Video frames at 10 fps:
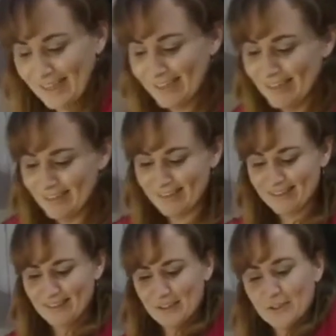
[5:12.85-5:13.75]
go around
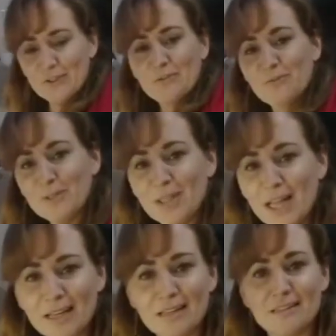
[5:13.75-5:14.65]
feeling baby
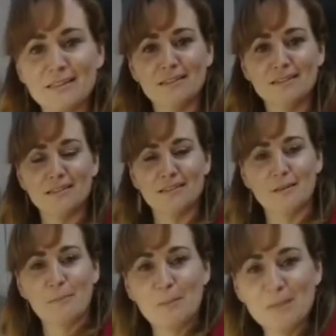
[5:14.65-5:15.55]
bottoms, but
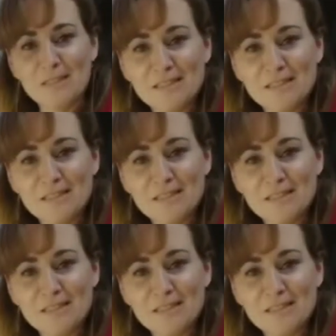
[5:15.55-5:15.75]
I